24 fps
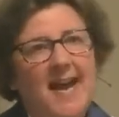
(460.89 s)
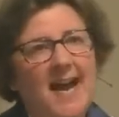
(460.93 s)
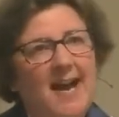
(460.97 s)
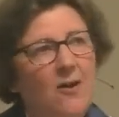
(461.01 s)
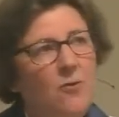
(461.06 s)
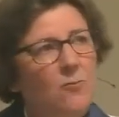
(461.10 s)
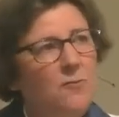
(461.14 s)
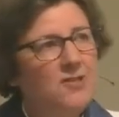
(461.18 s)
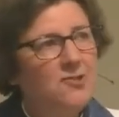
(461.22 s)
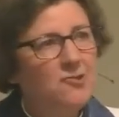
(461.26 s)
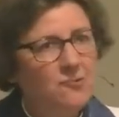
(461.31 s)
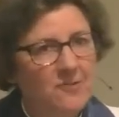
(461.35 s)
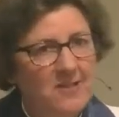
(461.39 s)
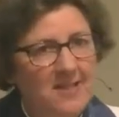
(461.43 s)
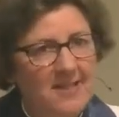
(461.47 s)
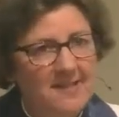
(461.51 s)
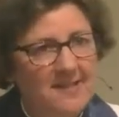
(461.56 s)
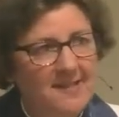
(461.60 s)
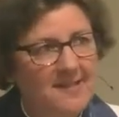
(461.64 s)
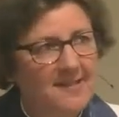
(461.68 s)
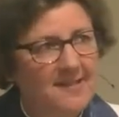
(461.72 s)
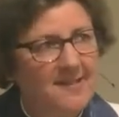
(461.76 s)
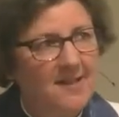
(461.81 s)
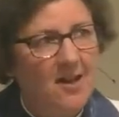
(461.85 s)
how we
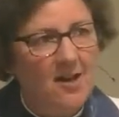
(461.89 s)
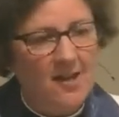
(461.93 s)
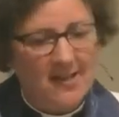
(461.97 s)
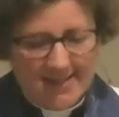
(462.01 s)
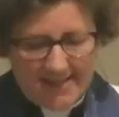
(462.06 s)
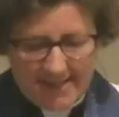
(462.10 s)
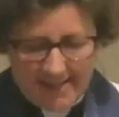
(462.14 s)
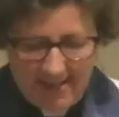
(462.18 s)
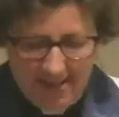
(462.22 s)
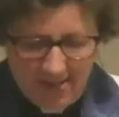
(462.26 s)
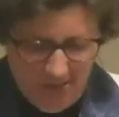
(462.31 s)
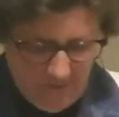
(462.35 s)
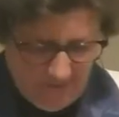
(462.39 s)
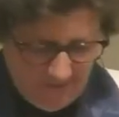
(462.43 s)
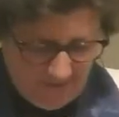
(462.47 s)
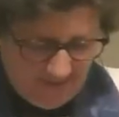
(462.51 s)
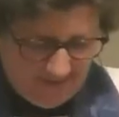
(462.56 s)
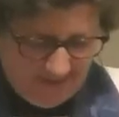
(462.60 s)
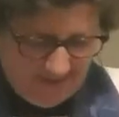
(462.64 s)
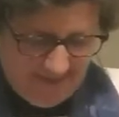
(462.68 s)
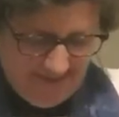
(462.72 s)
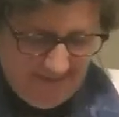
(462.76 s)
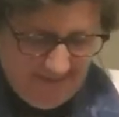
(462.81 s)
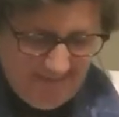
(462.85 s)
treat
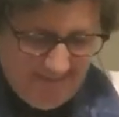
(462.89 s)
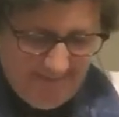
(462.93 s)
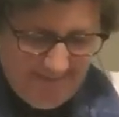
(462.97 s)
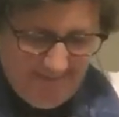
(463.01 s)
ourselves.